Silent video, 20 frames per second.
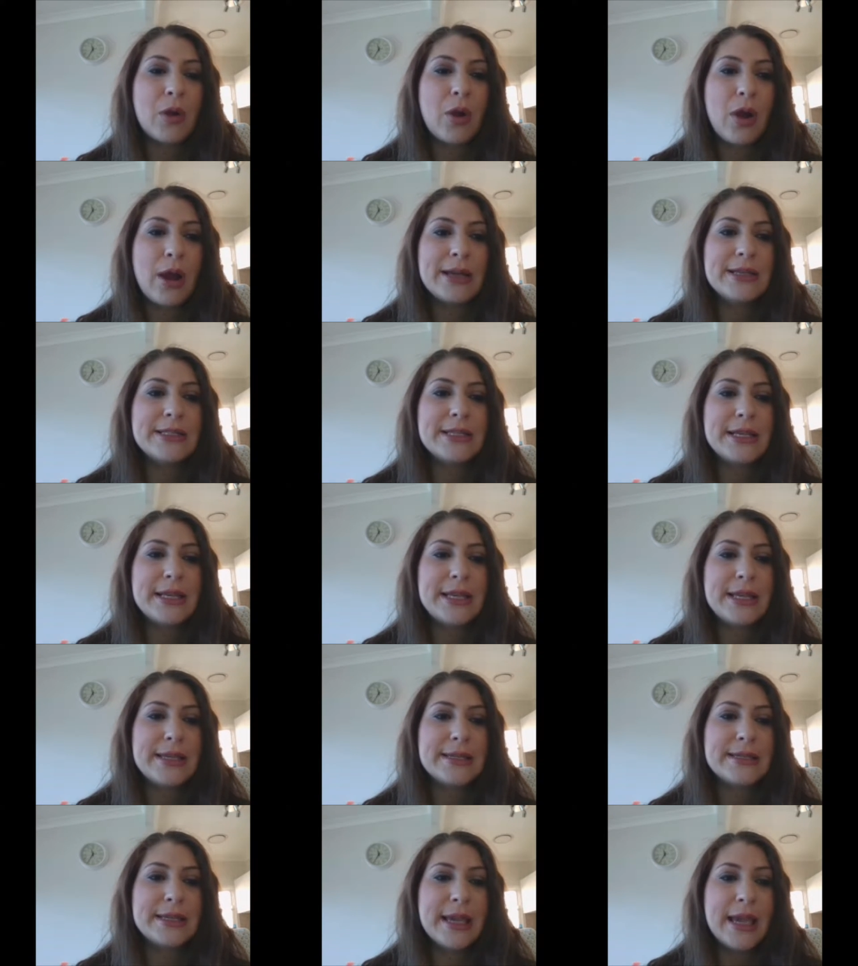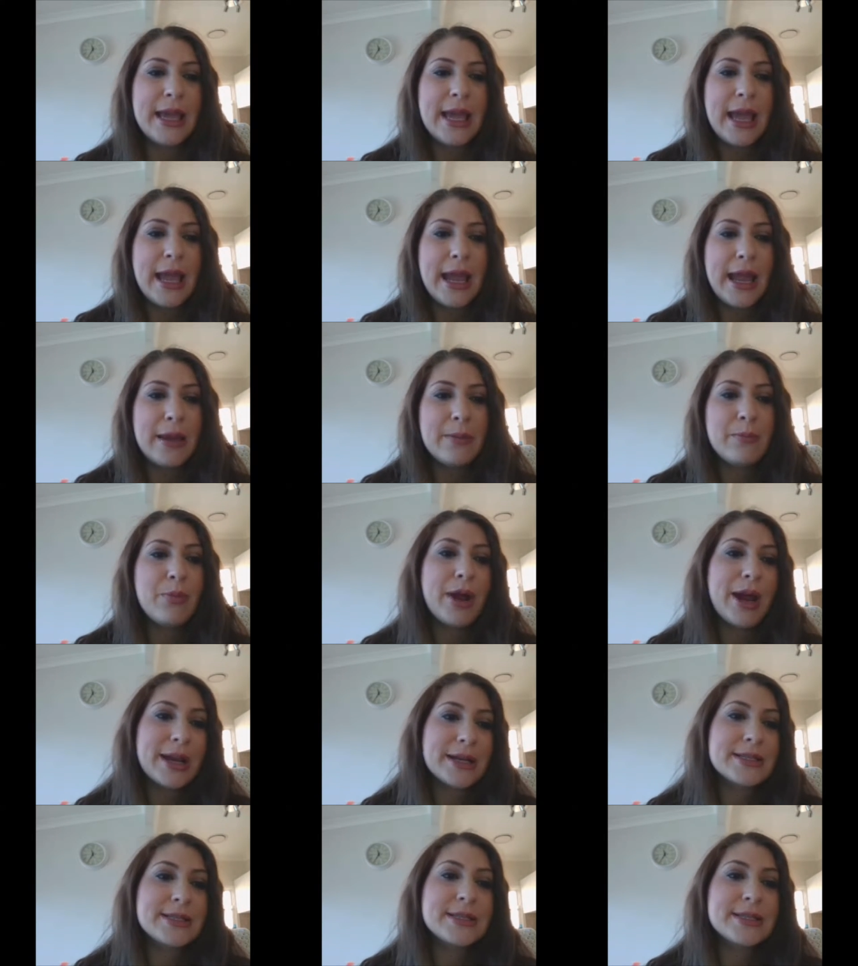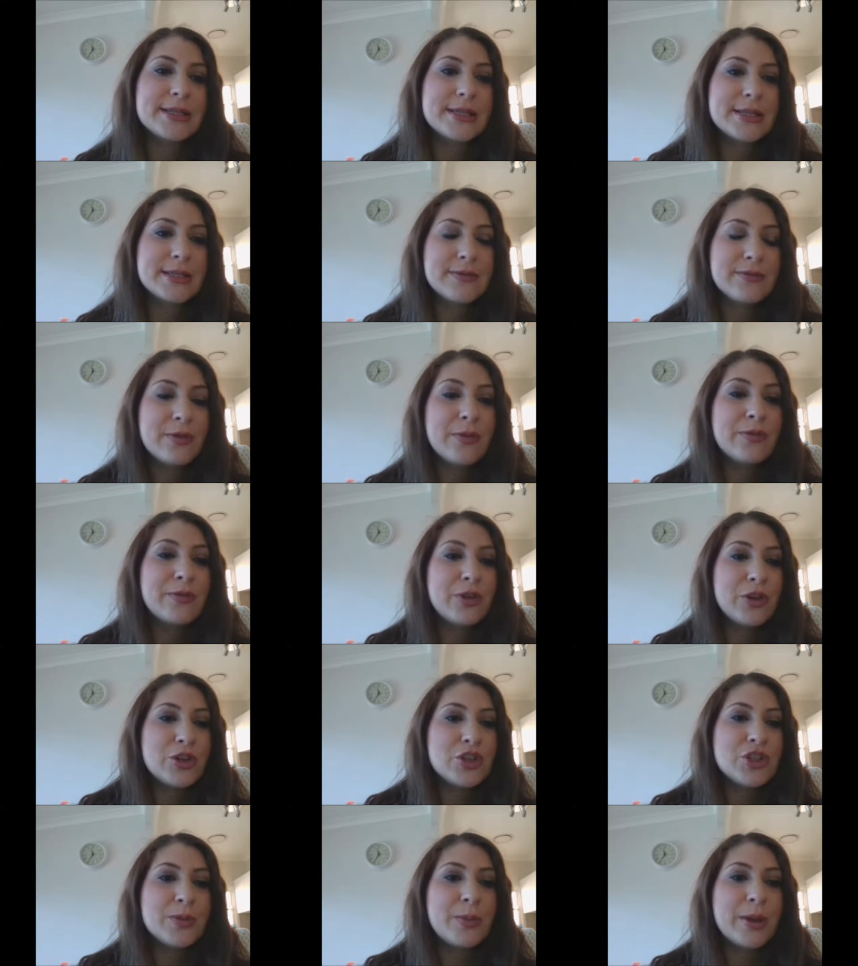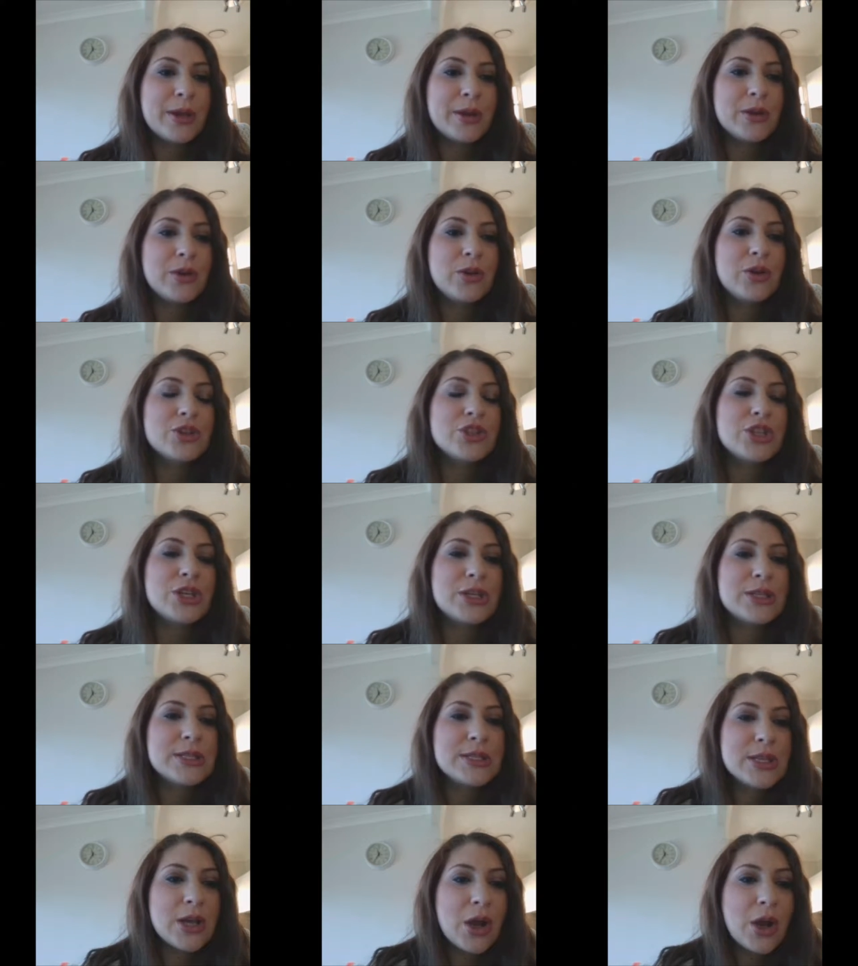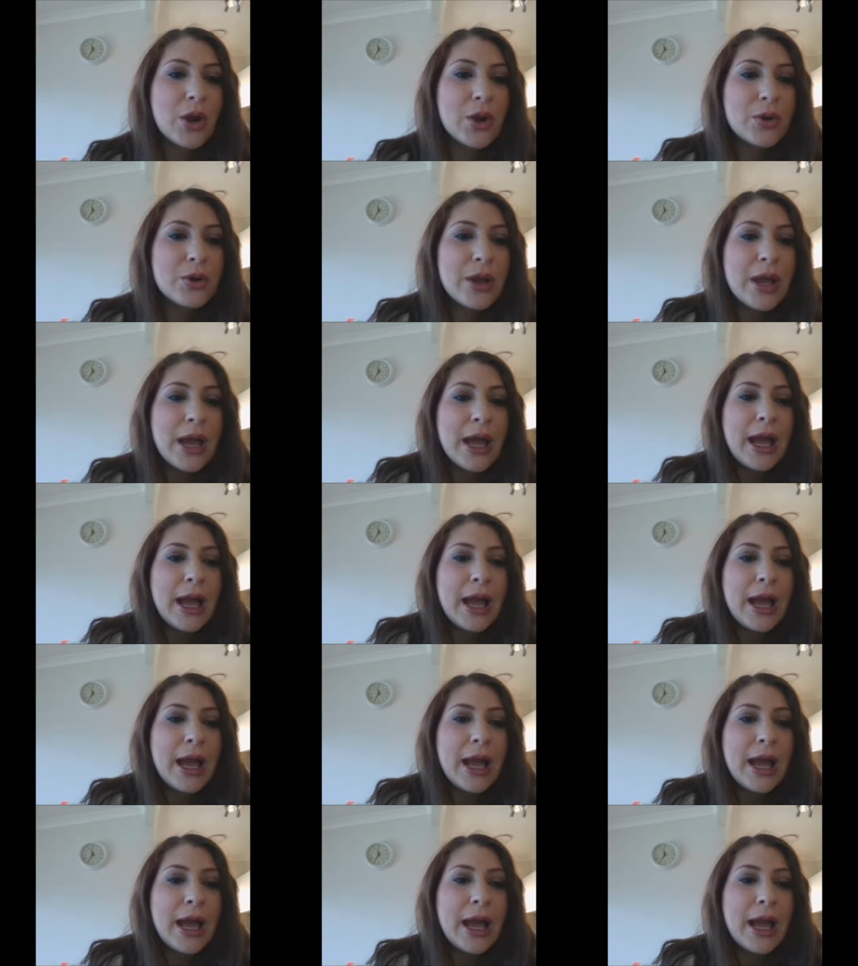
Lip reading: ideas and practices for future pedagogy. So